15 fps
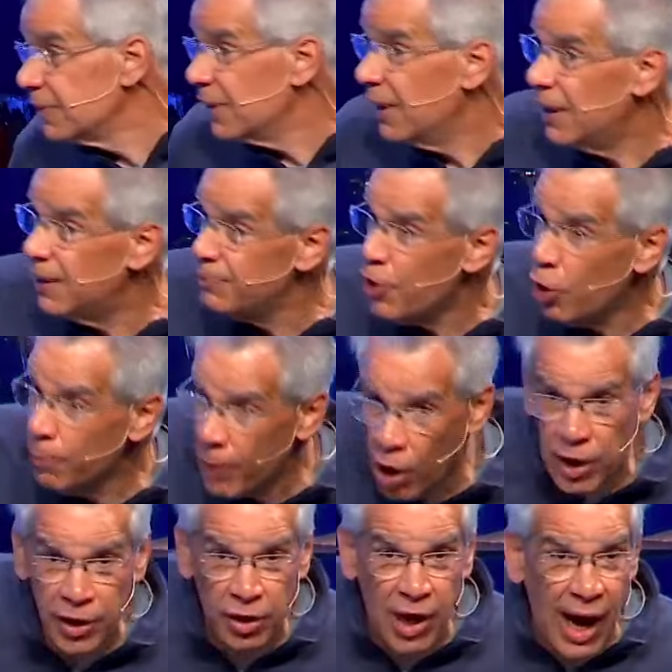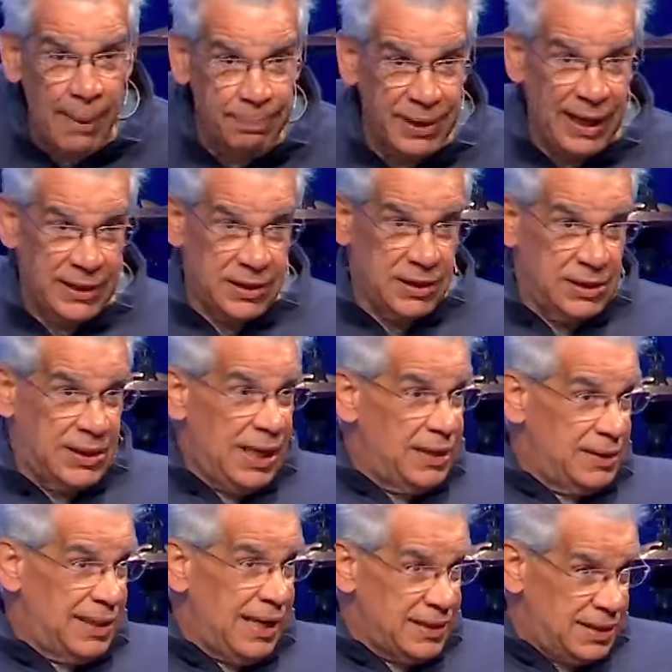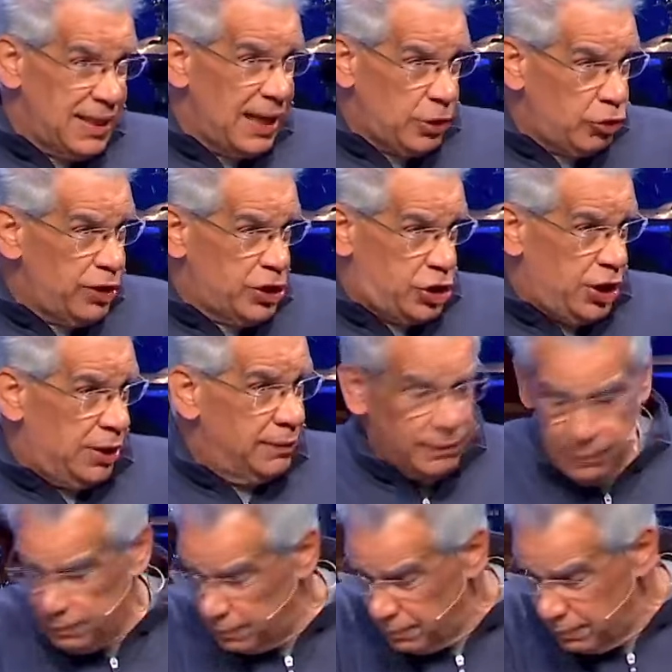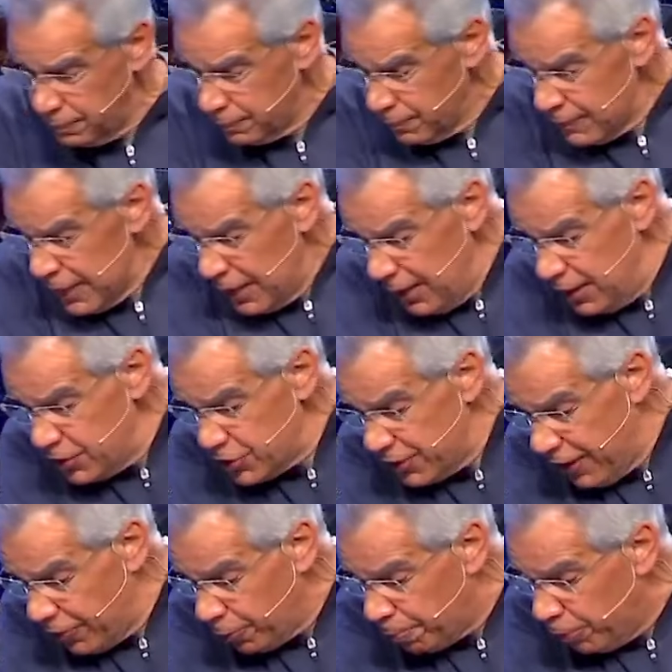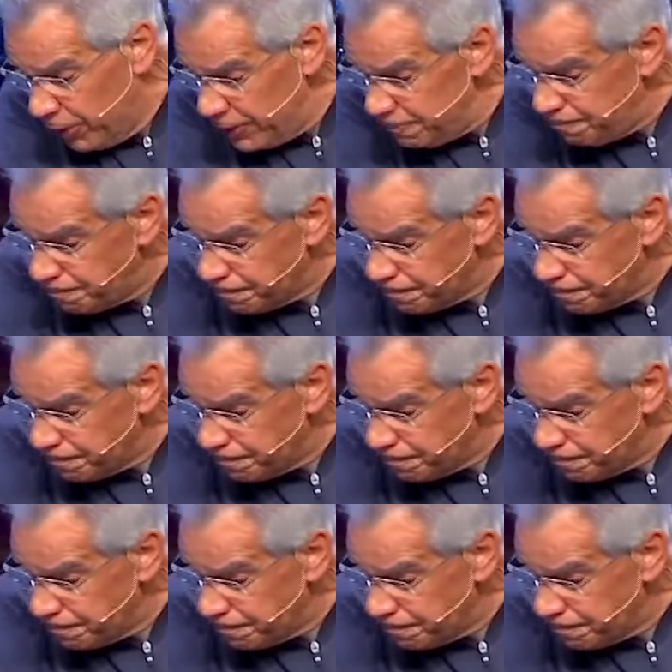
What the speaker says: No martyr complexes. That's not Christian. Now, here's another point.